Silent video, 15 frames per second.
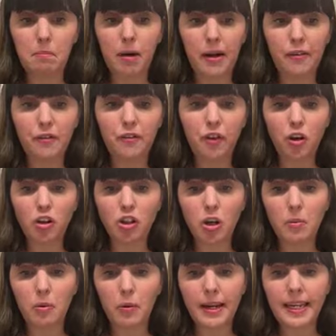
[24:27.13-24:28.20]
my
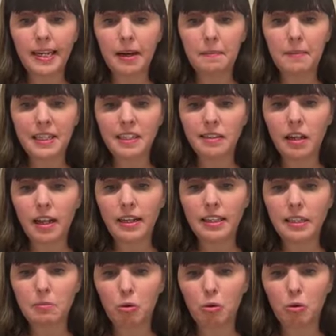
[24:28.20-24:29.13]
photo will end up being slightly